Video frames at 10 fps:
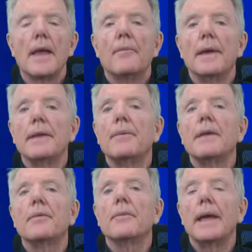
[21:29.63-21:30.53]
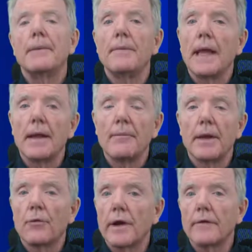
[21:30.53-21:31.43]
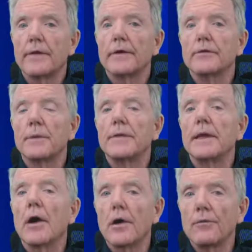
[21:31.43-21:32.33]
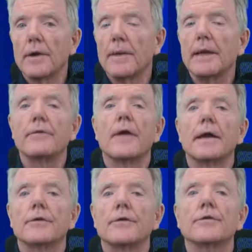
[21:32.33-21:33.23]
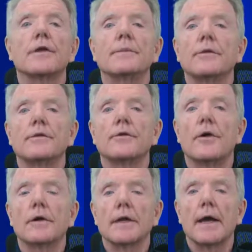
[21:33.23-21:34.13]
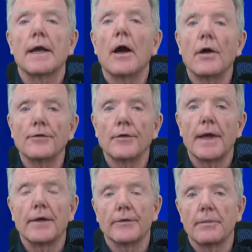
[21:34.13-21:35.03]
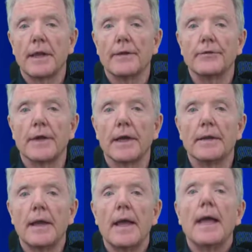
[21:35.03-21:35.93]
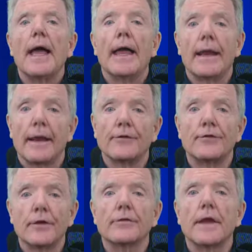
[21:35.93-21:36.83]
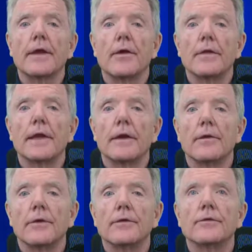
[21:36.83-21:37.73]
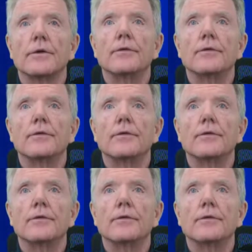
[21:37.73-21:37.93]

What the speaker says: Many people may not be aware of this, but the hardware manufacturer Simpson Strong-Tie also has a plan set, and it is just like all the other ones.